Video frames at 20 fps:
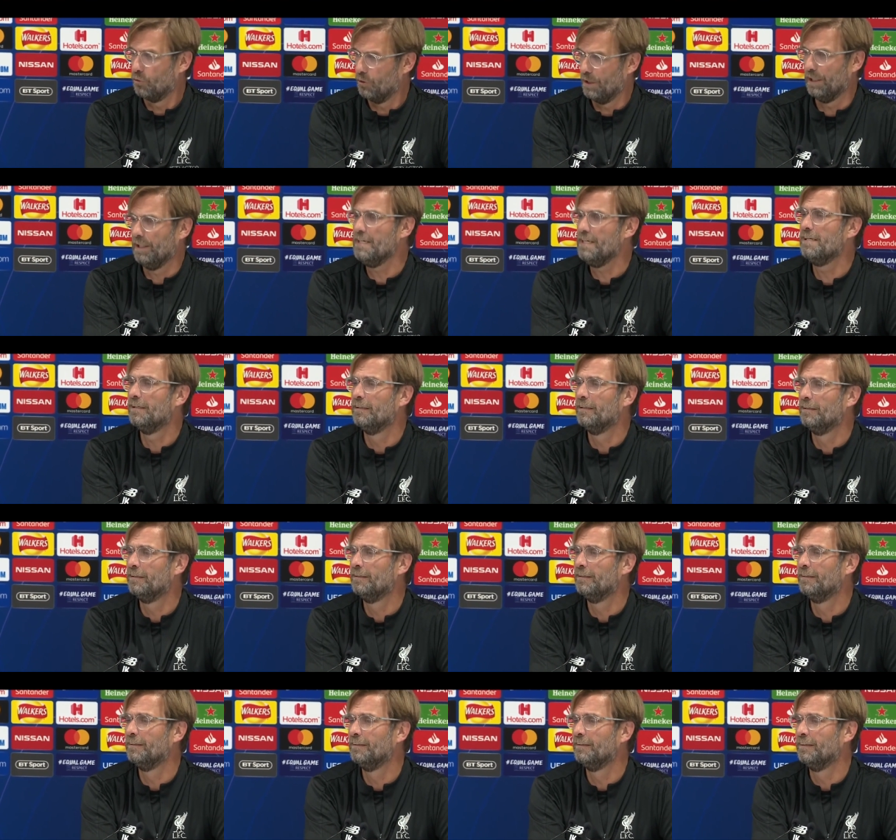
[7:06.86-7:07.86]
Really?
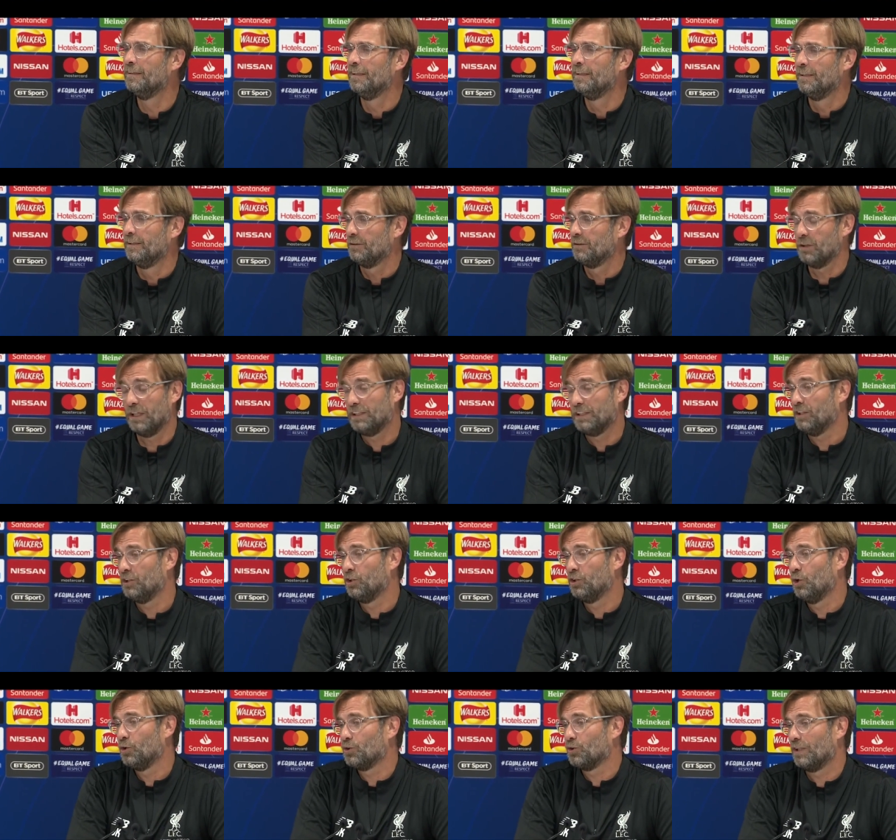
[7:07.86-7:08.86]
So I didn't
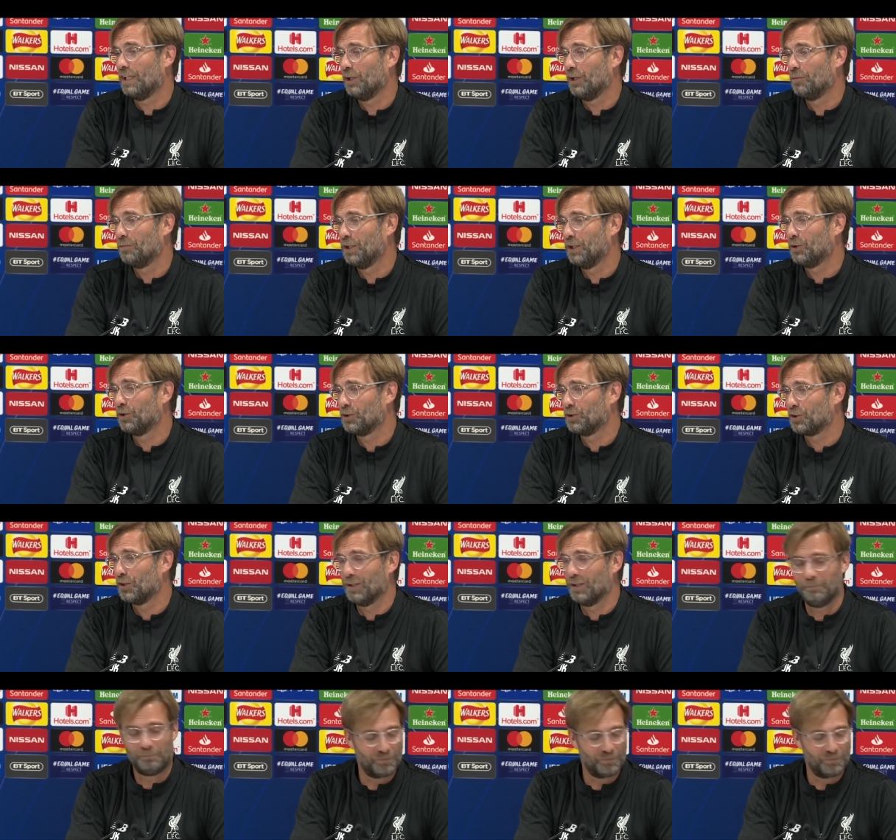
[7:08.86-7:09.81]
know, so it cannot be a concern.